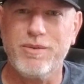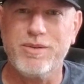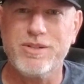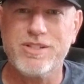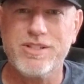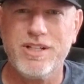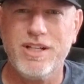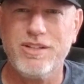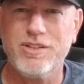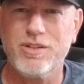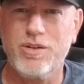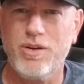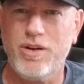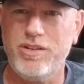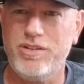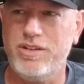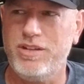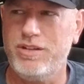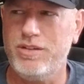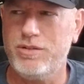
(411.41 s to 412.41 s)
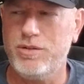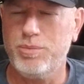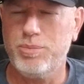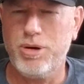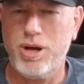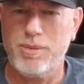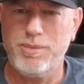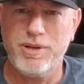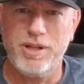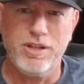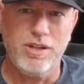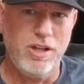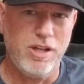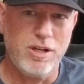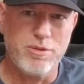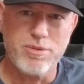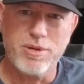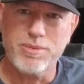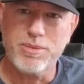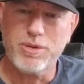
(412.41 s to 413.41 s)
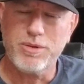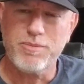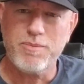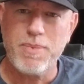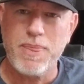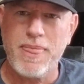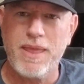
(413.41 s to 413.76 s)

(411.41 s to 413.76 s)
Which sounds crazy to probably a lot of people.